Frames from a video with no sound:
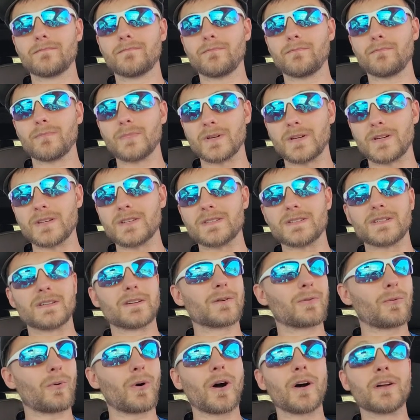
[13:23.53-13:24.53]
Because
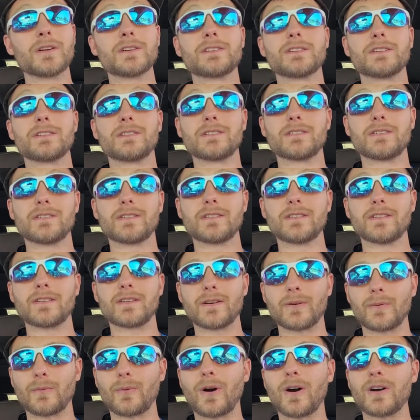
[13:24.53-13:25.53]
they're watching,
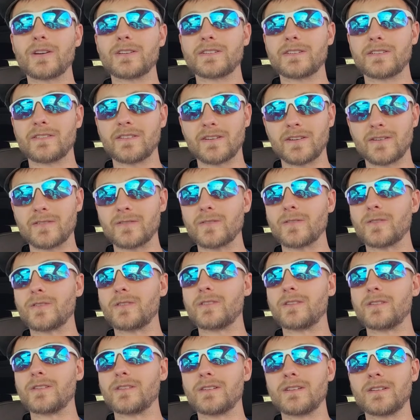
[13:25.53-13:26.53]
they're
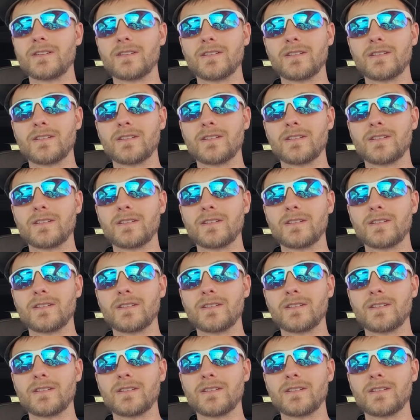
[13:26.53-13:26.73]
learning,